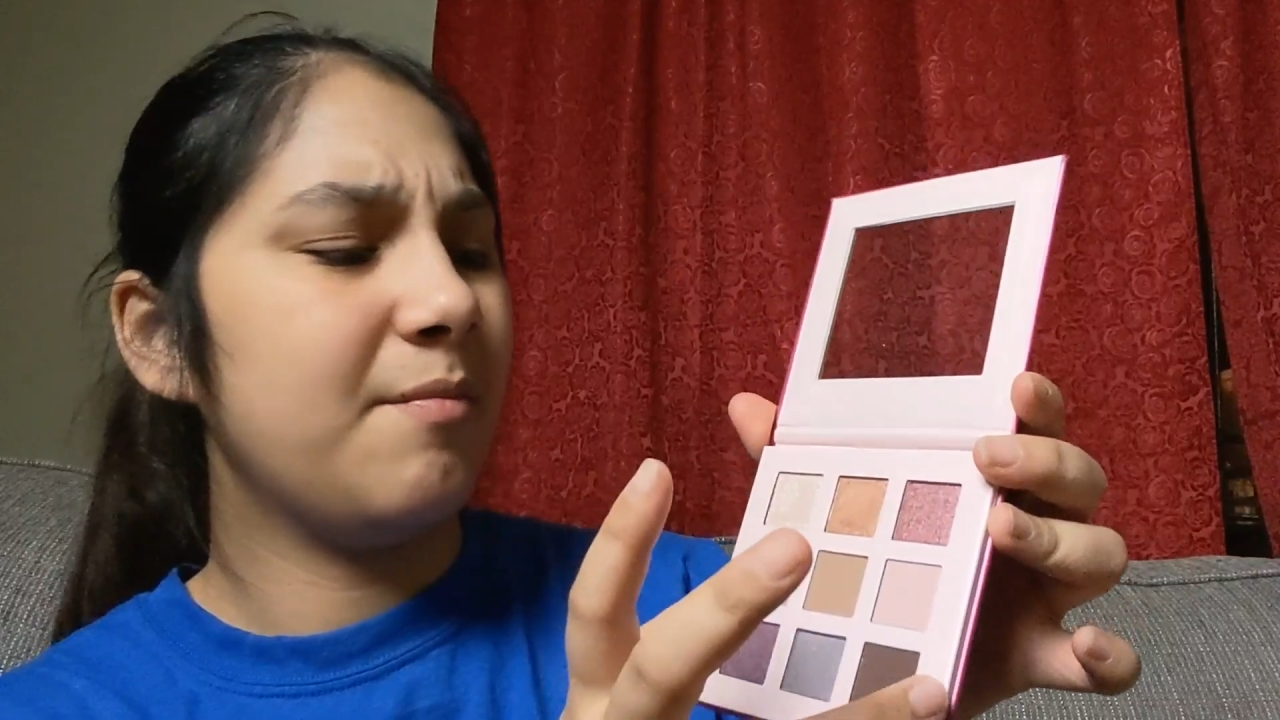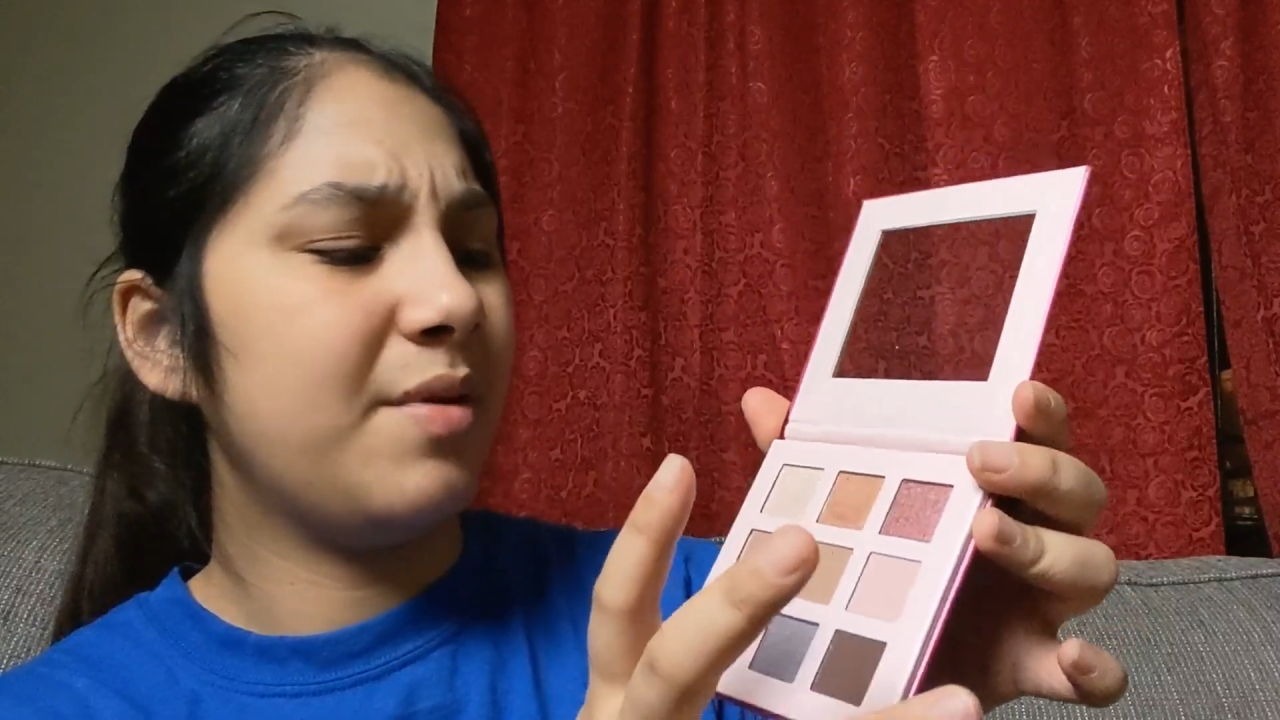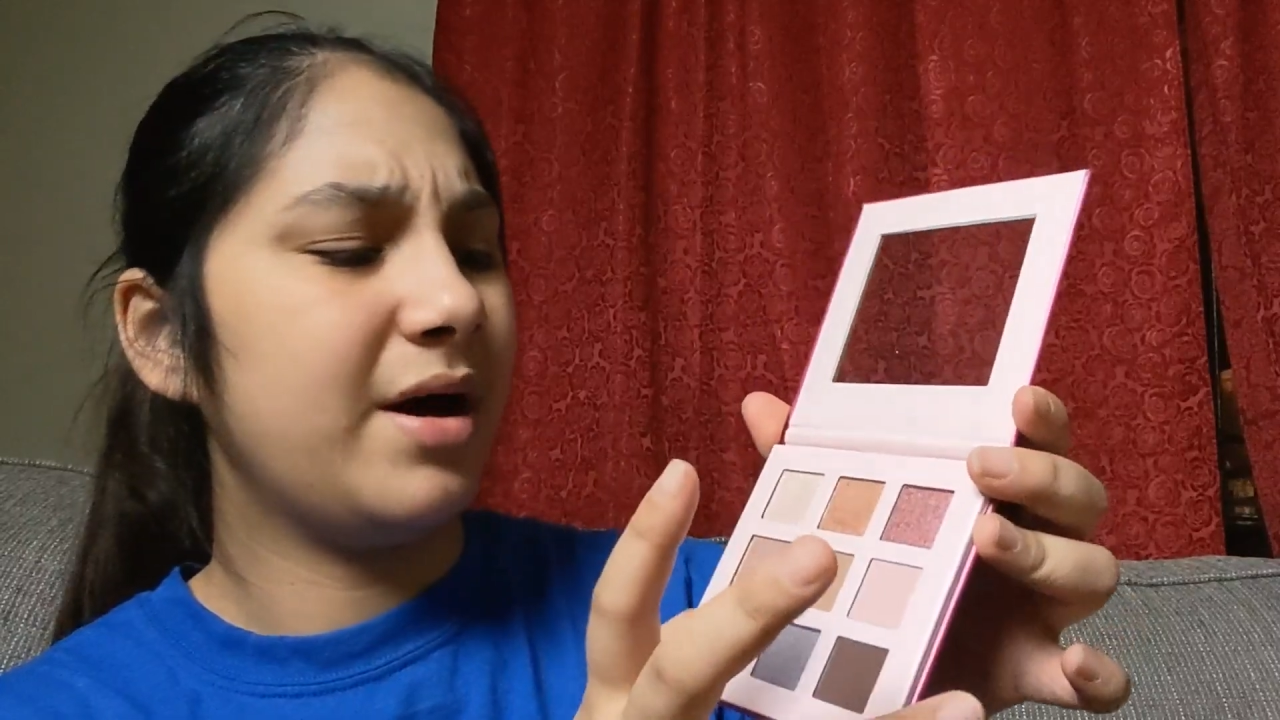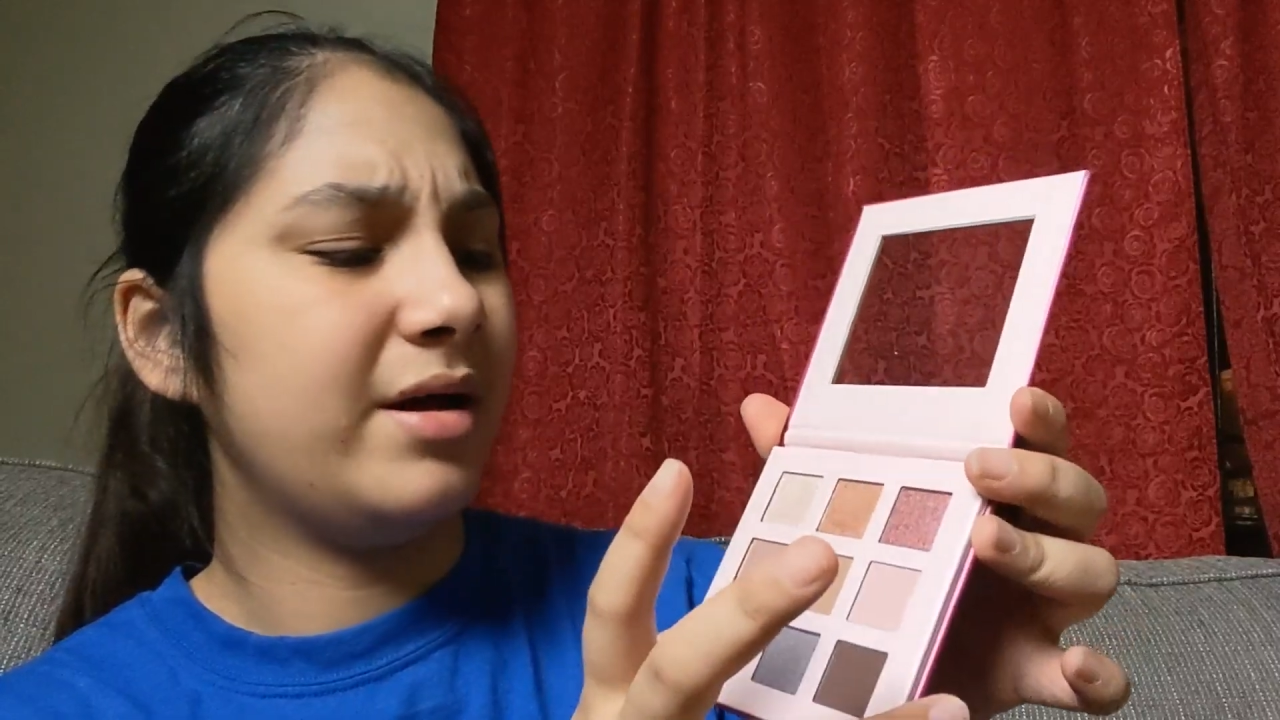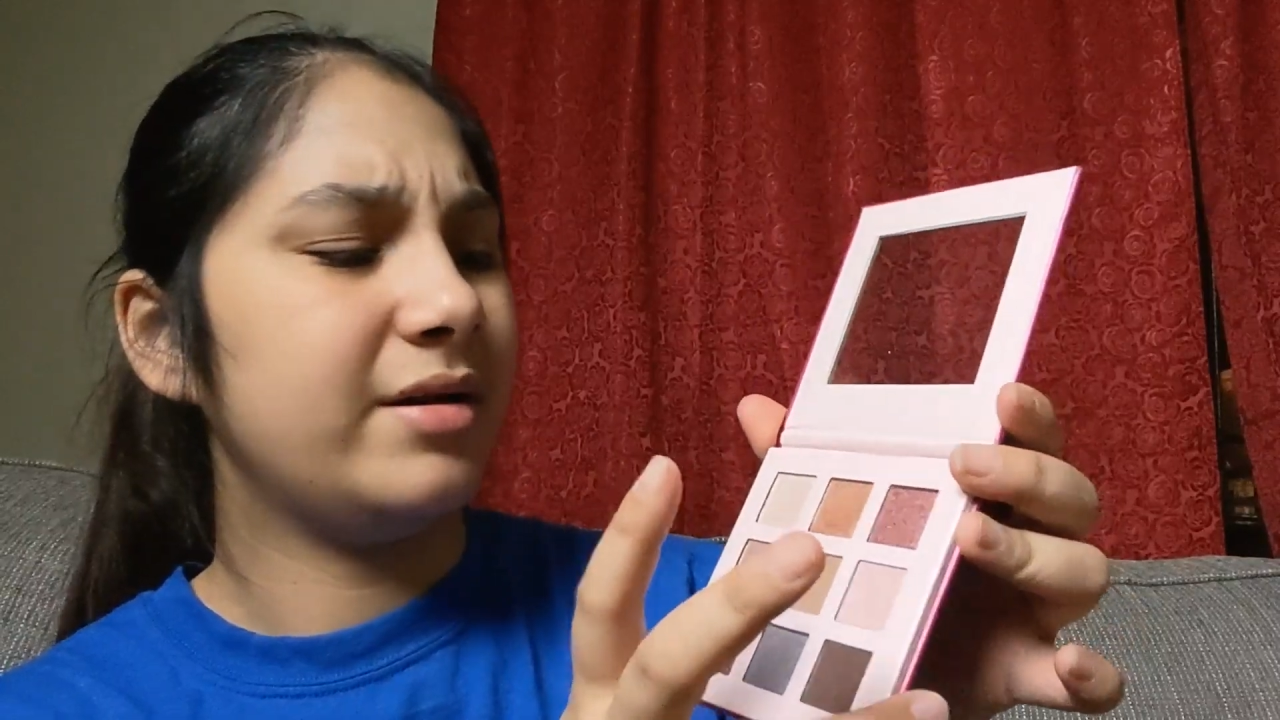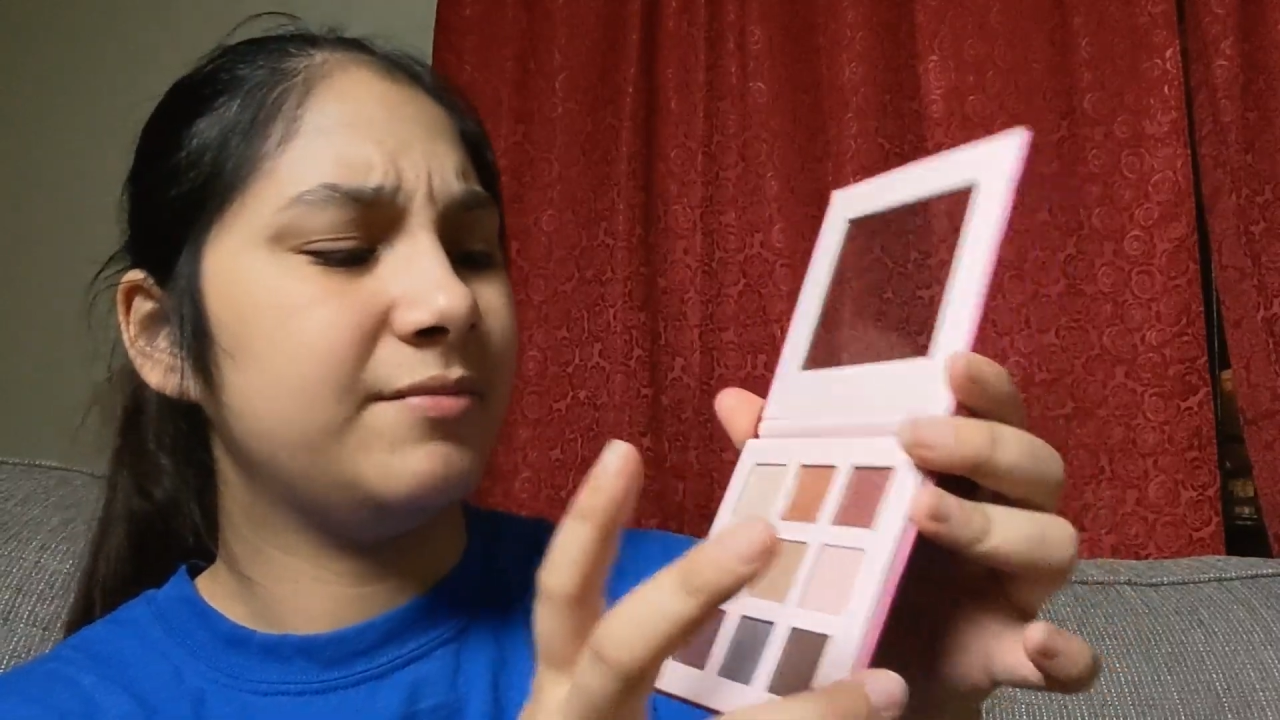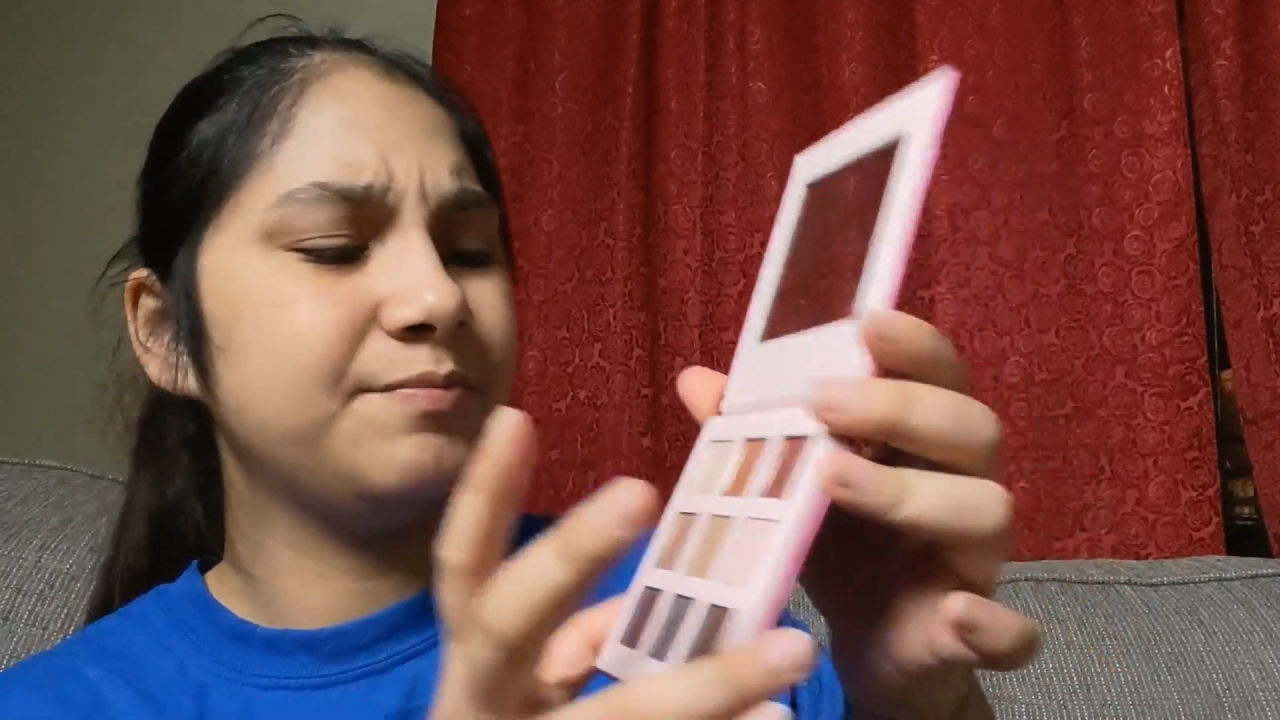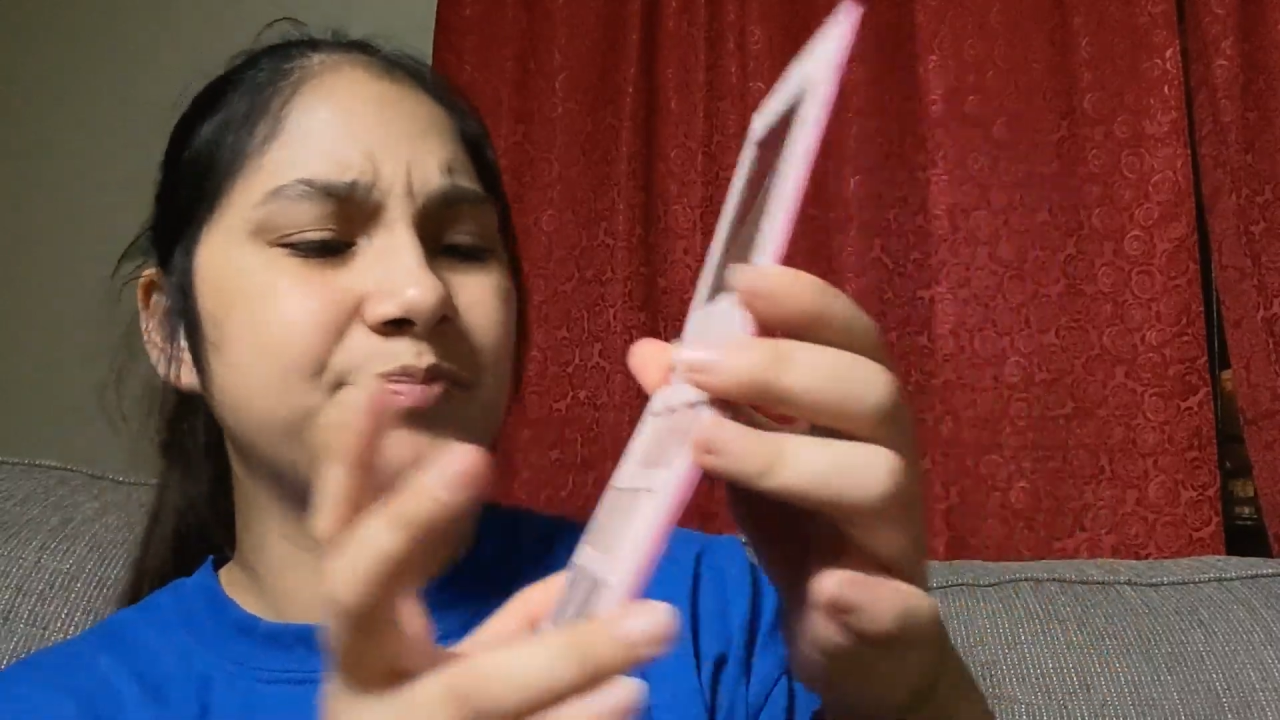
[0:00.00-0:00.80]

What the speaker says: But